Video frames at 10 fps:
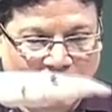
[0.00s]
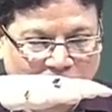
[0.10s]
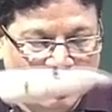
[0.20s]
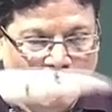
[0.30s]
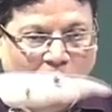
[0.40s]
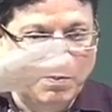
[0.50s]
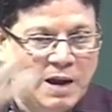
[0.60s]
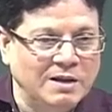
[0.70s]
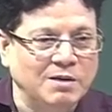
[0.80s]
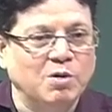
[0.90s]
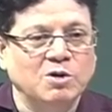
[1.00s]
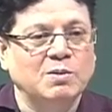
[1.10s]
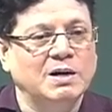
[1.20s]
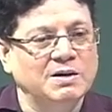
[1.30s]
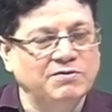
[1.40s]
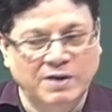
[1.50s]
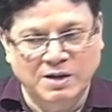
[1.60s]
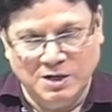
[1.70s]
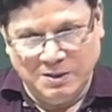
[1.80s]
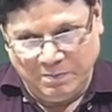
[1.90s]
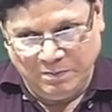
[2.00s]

on the top and the bottom are different.